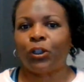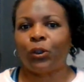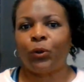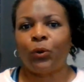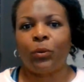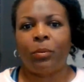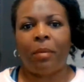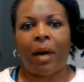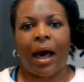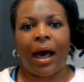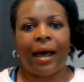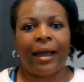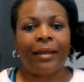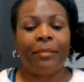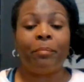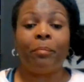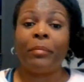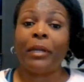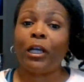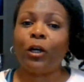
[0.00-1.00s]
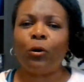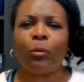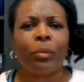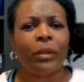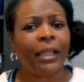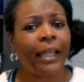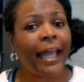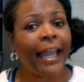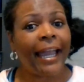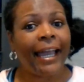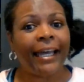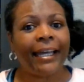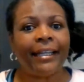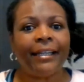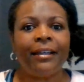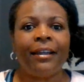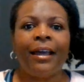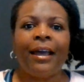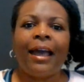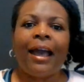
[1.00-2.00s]
to my meal
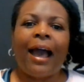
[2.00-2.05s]
plan.